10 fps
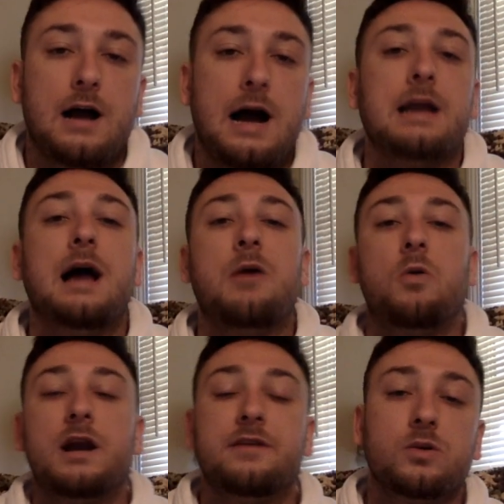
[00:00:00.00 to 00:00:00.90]
I
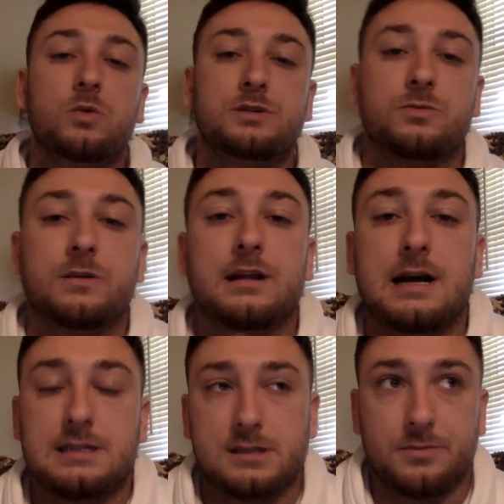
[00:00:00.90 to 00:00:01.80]
want everyone to
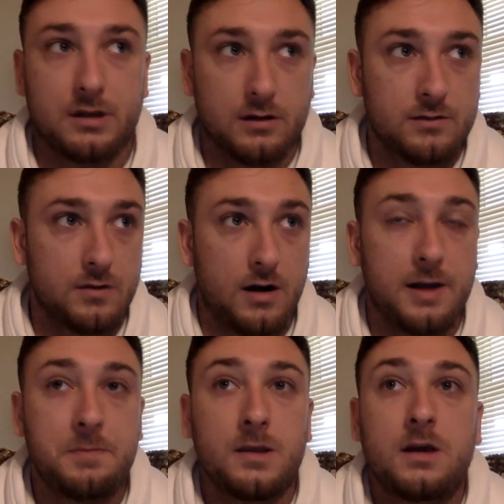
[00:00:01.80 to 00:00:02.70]
realize something, all right?